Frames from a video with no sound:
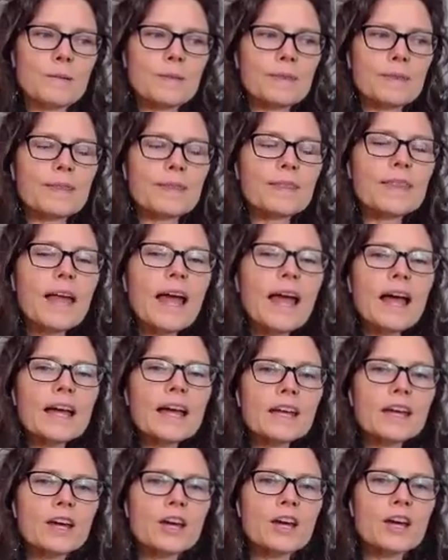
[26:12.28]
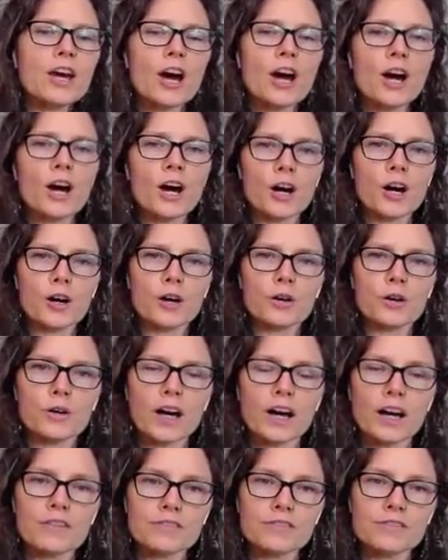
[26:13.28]
let go
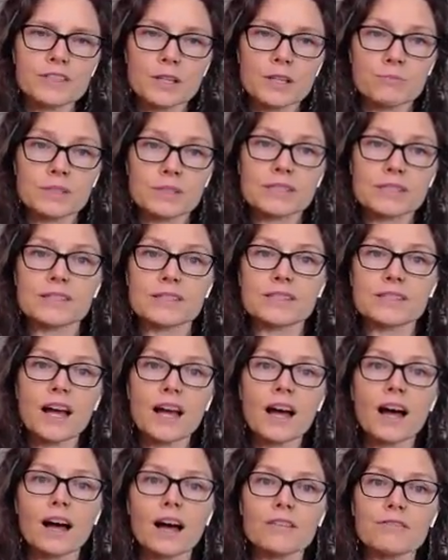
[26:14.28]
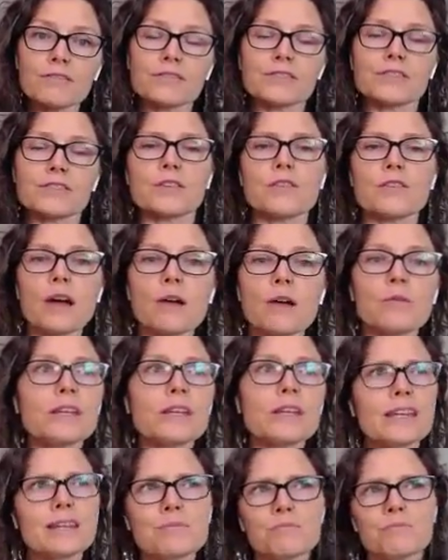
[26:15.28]
of some stuff so that we
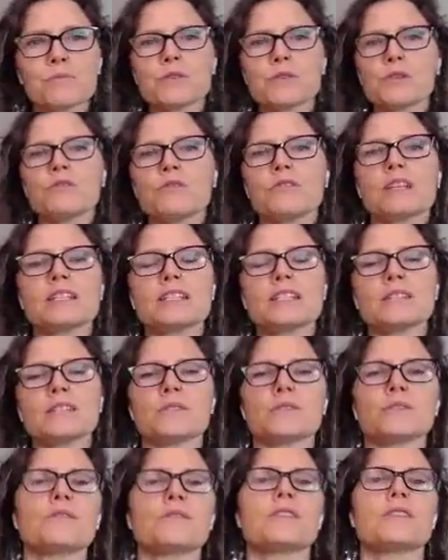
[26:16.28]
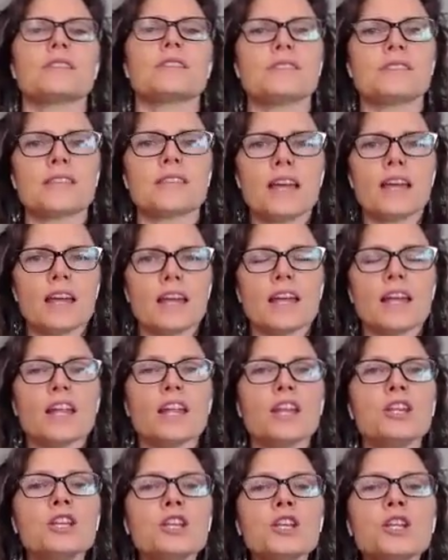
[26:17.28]
can move into this
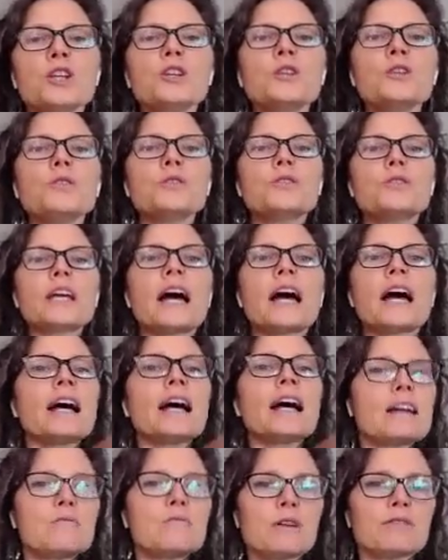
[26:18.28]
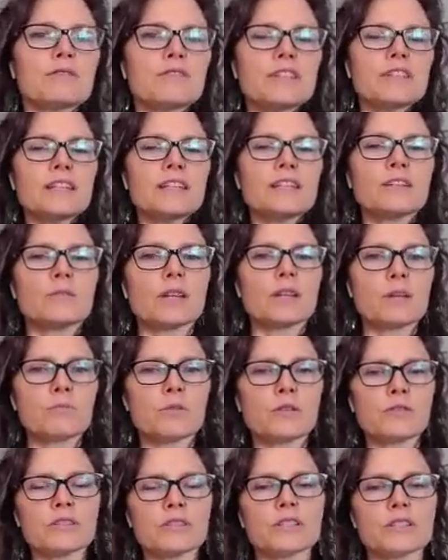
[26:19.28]
new time of year. We can
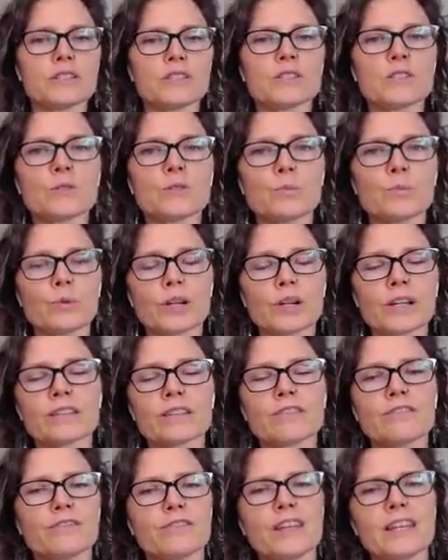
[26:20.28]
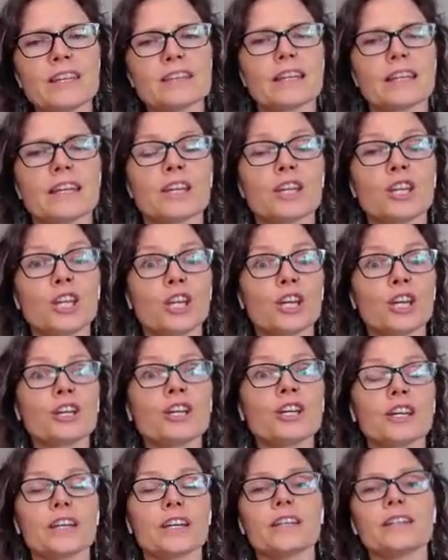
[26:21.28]
move into the spring feeling
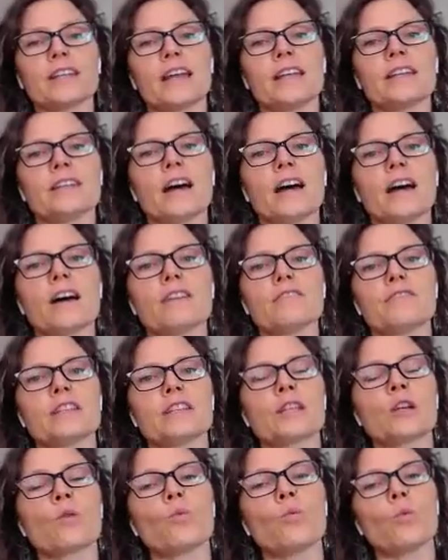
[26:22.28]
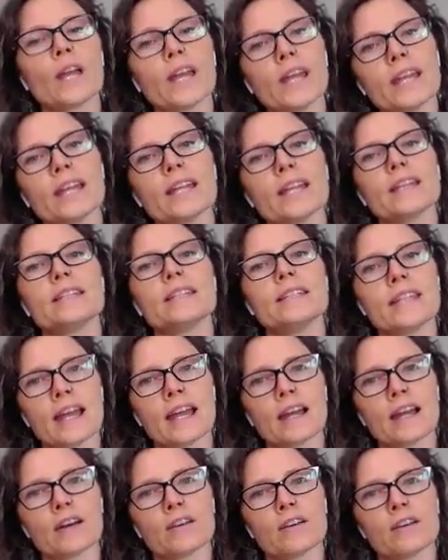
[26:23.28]
good and not feeling weighed
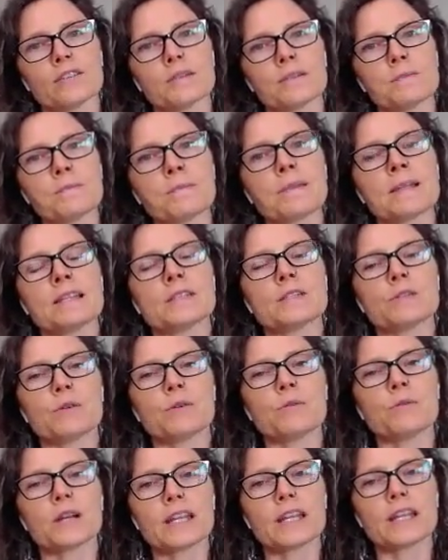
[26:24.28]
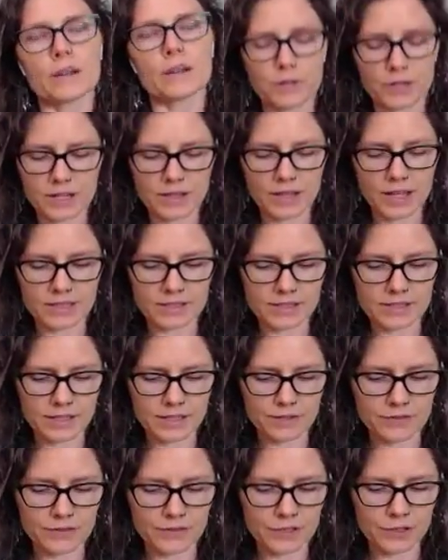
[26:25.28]
down. So we want to get rid of that
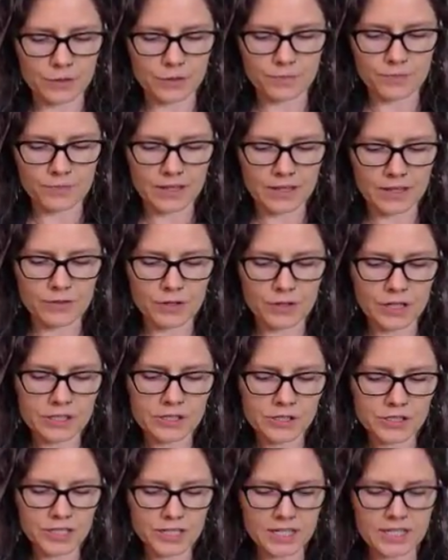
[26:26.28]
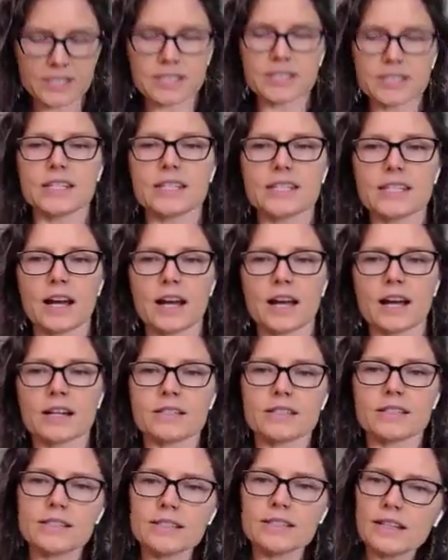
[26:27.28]
stuff. So if you're interested in a
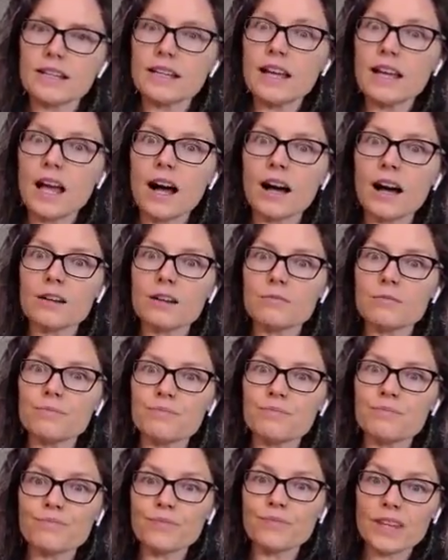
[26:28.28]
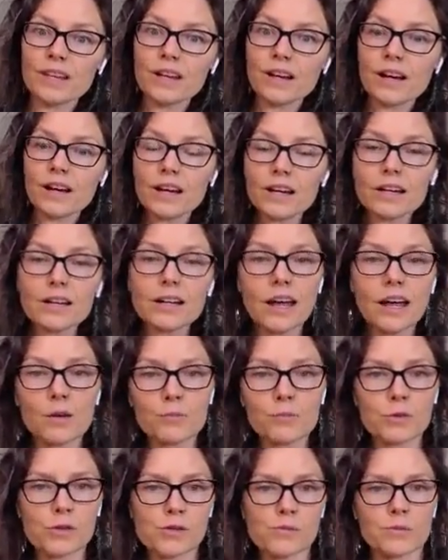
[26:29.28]
detox, hook
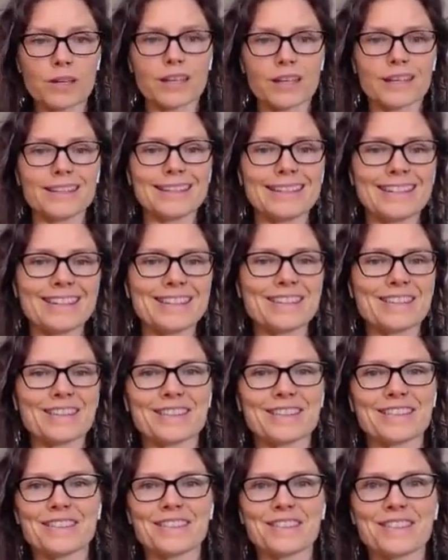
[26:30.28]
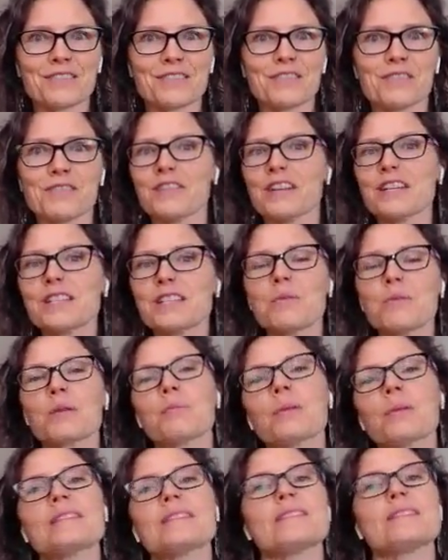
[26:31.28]
up with me either through Facebook
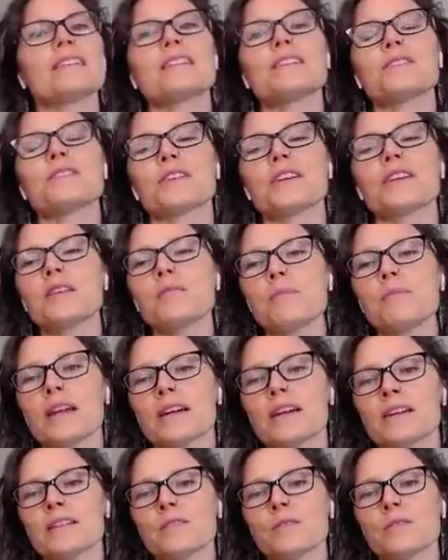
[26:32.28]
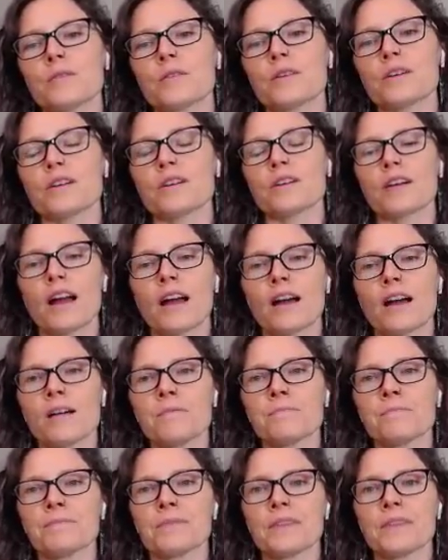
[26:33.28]
message or email or
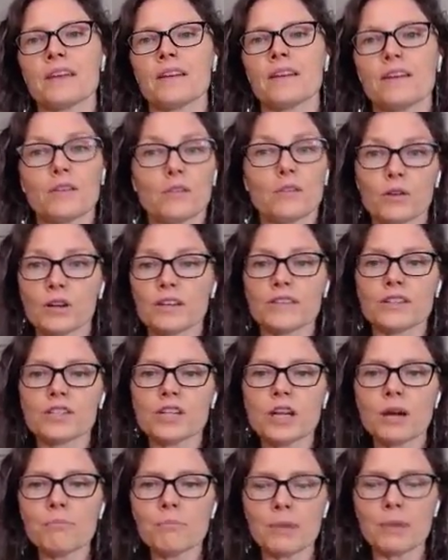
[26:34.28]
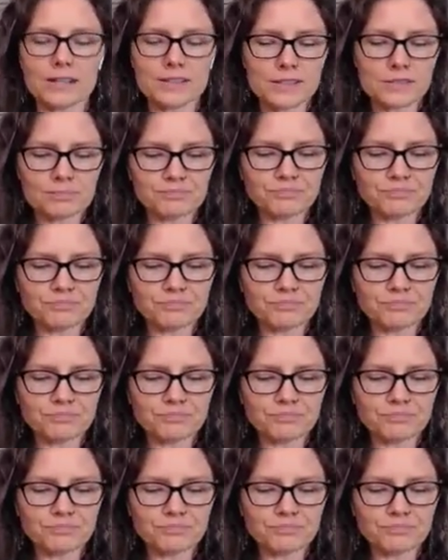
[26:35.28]
in the chat box.